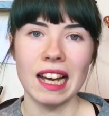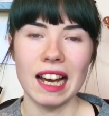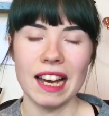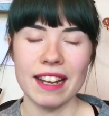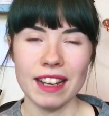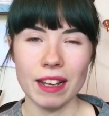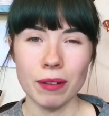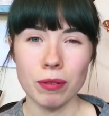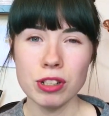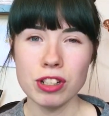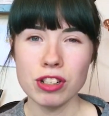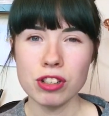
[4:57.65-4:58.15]
And
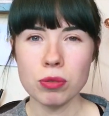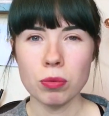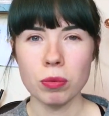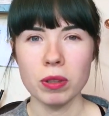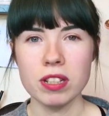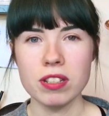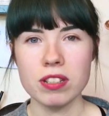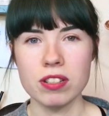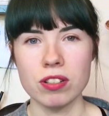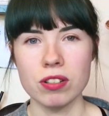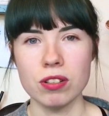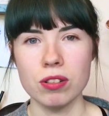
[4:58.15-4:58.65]
now I just
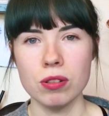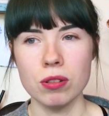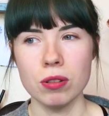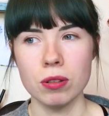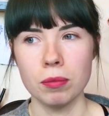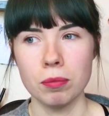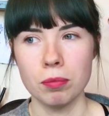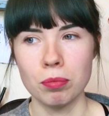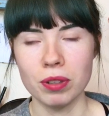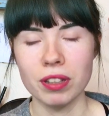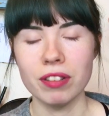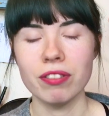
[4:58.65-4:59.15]
want
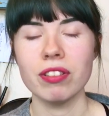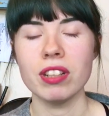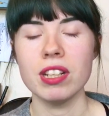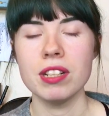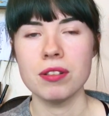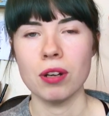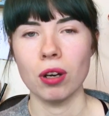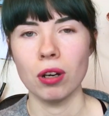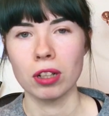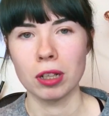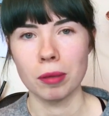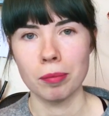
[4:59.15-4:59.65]
to briefly
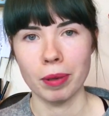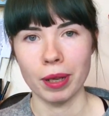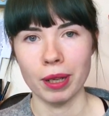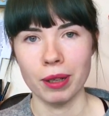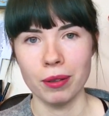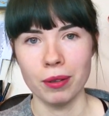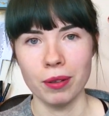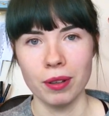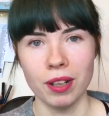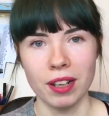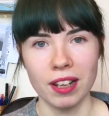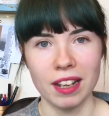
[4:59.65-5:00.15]
talk
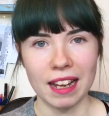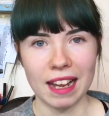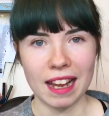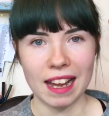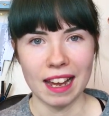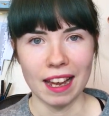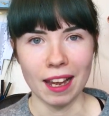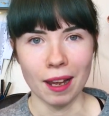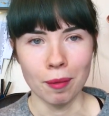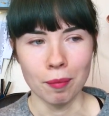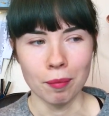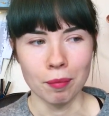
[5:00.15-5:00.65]
about
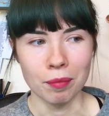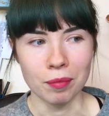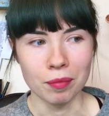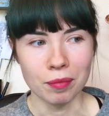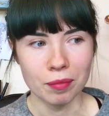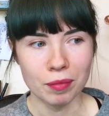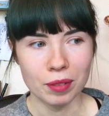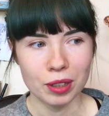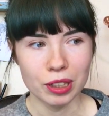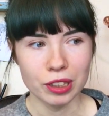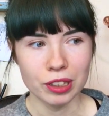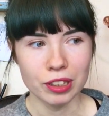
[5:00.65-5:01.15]

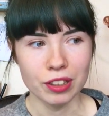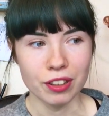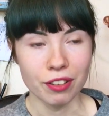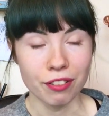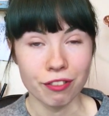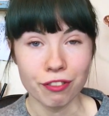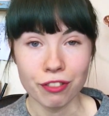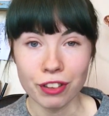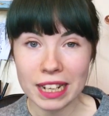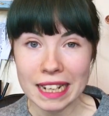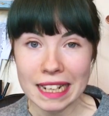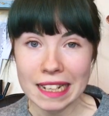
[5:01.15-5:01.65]
the
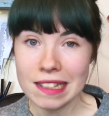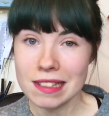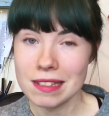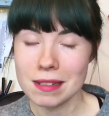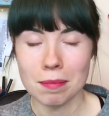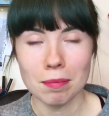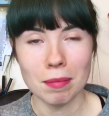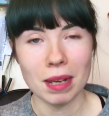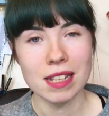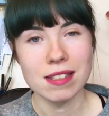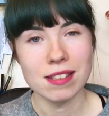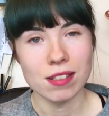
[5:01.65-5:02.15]

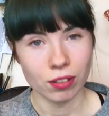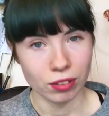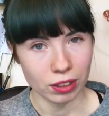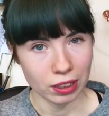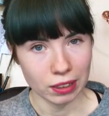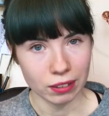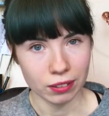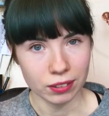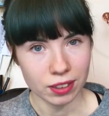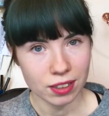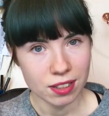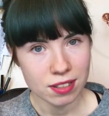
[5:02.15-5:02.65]
phrase mental
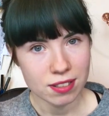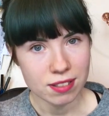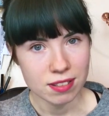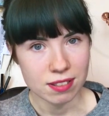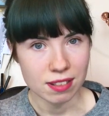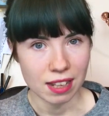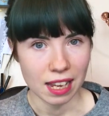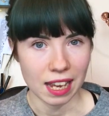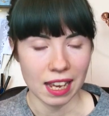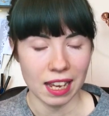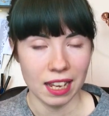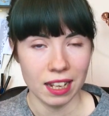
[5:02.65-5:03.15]

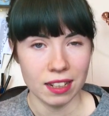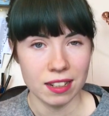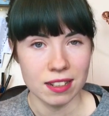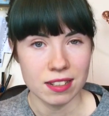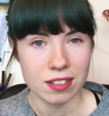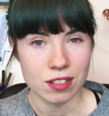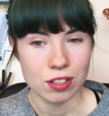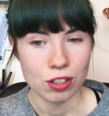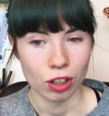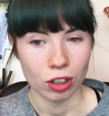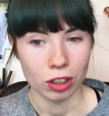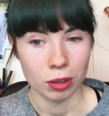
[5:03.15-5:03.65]
illness and
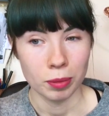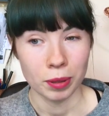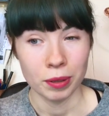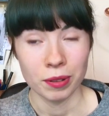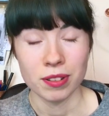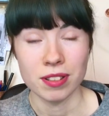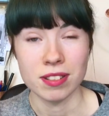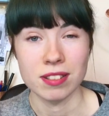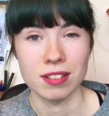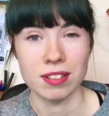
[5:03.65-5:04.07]
talk about the